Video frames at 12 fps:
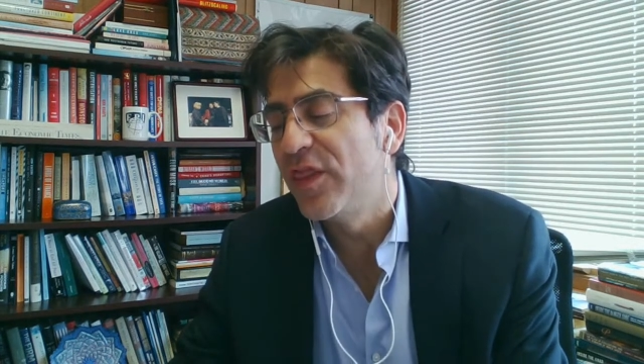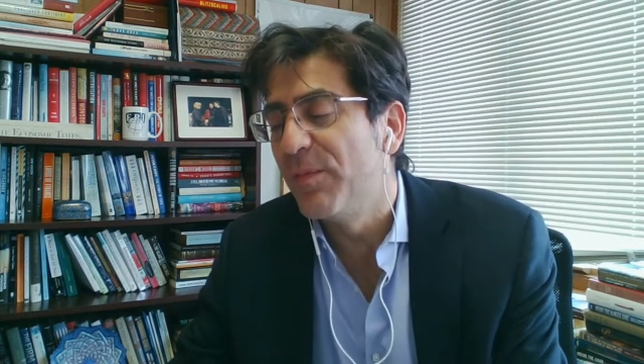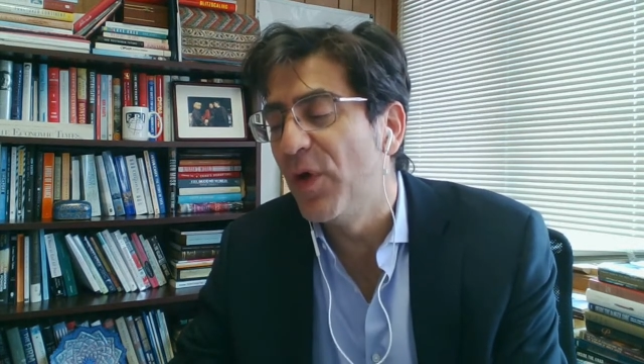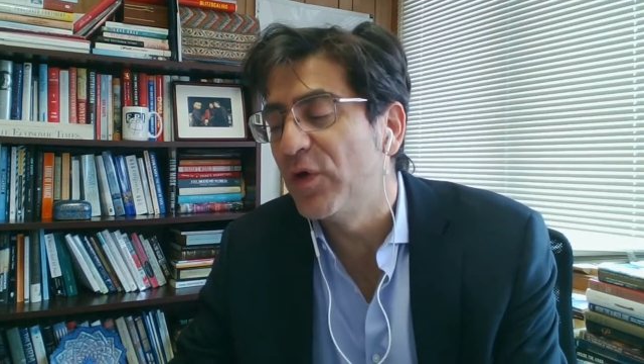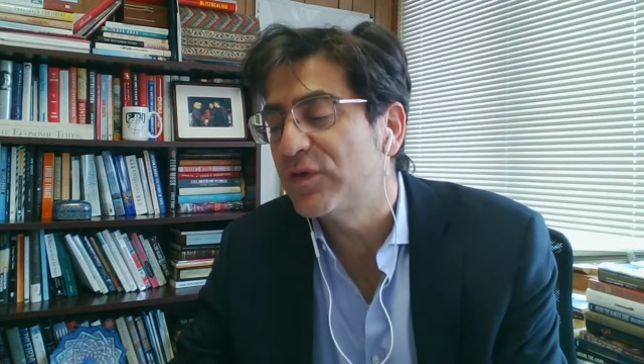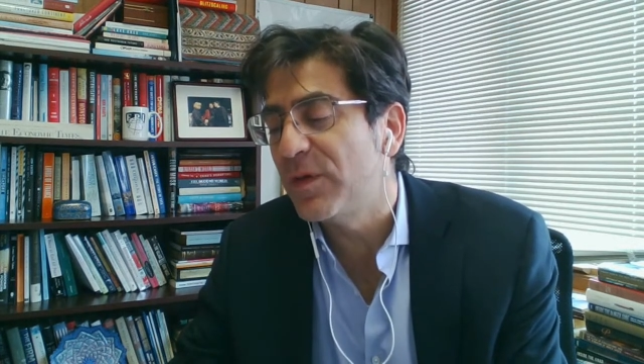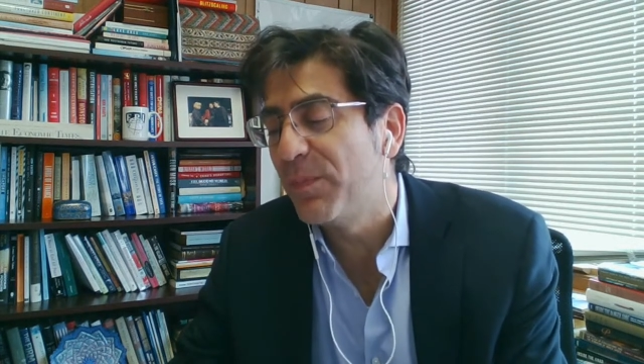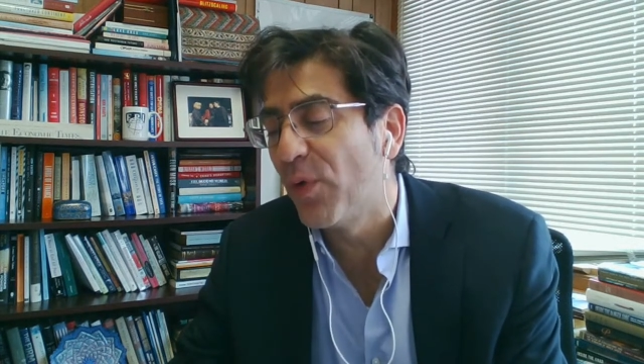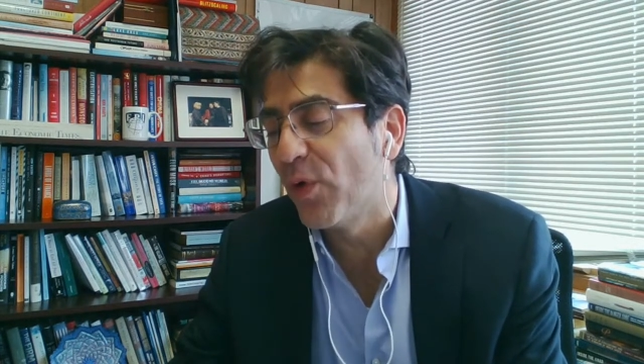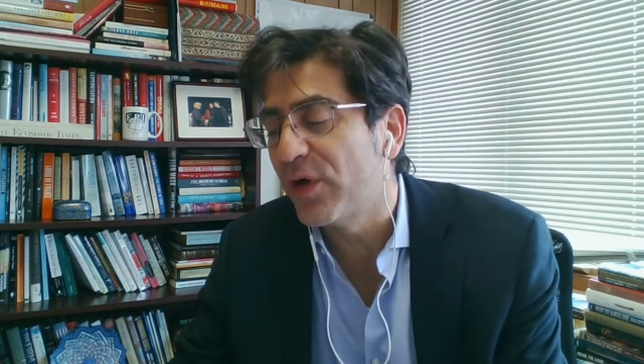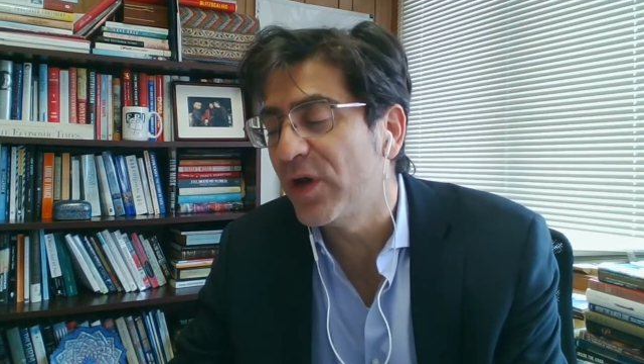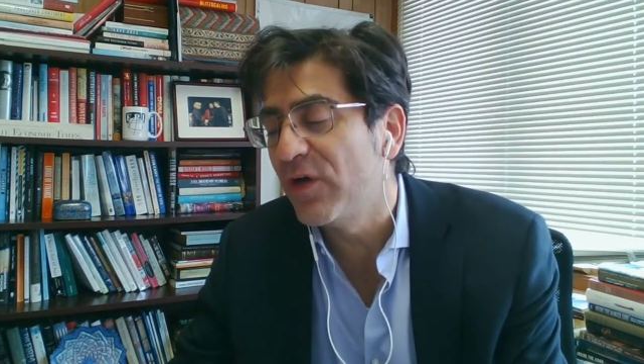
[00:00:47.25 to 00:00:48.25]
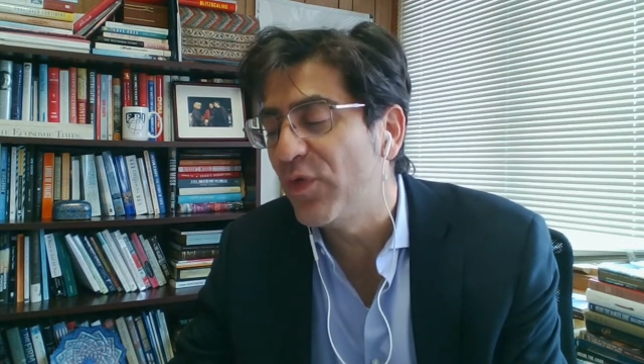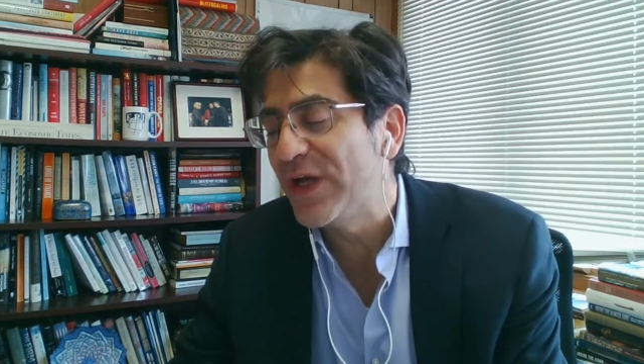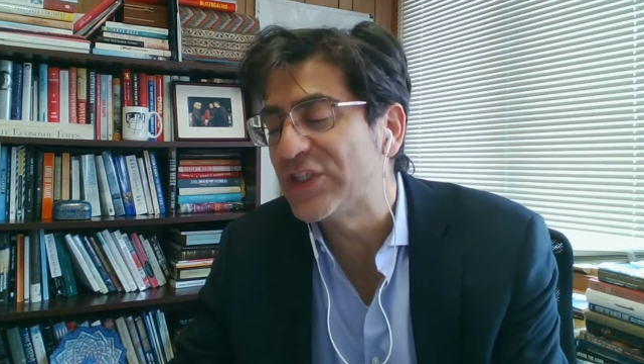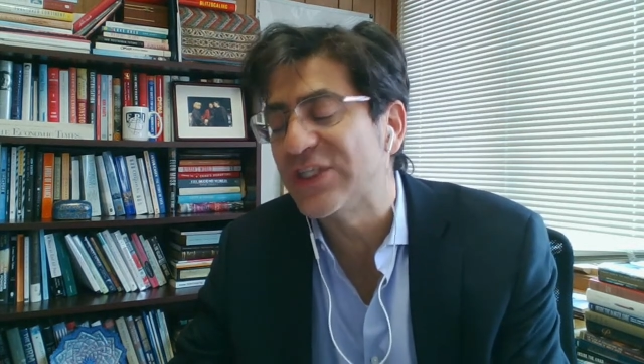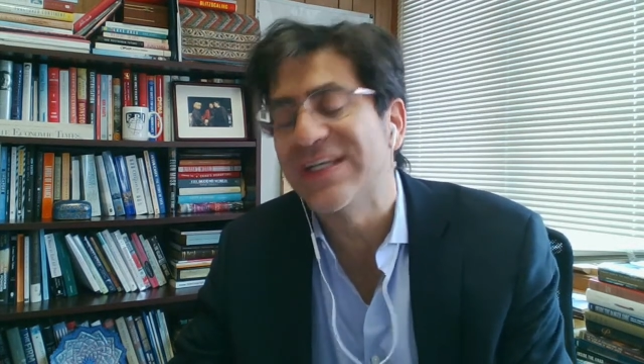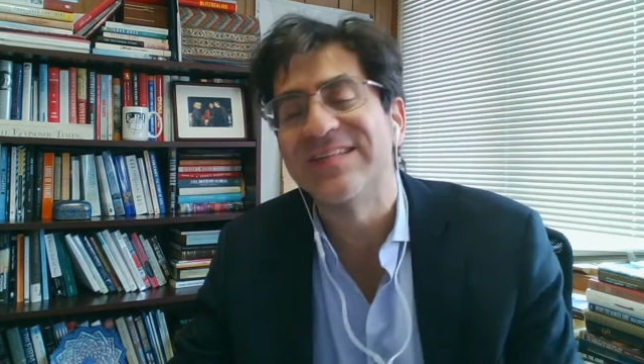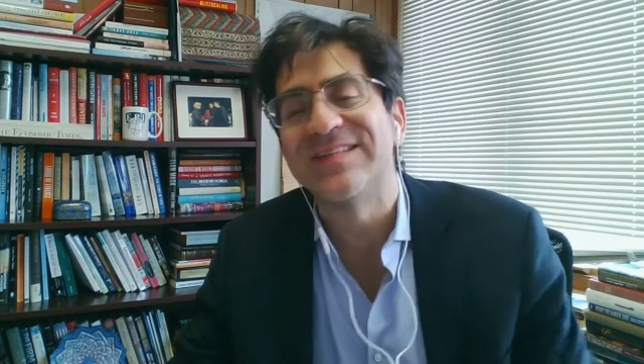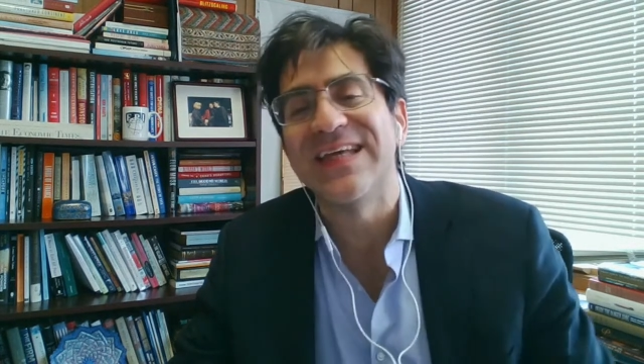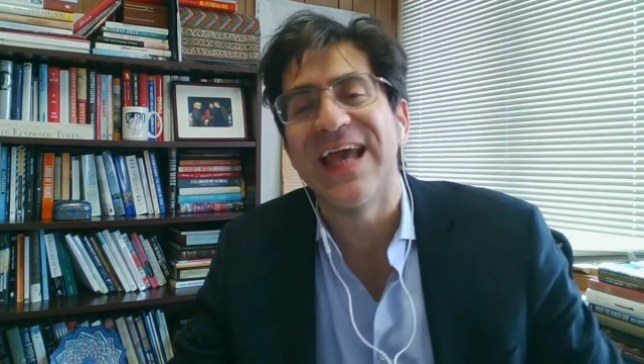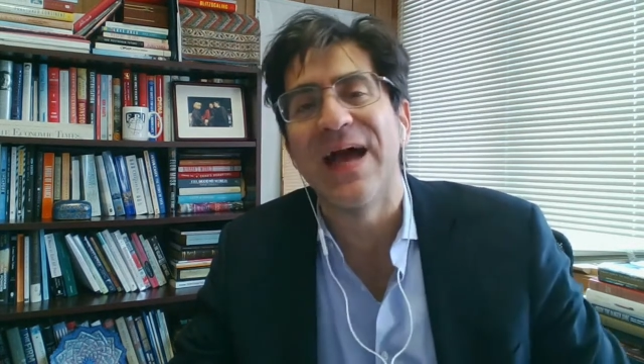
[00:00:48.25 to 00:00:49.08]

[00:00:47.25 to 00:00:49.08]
the most important of which is the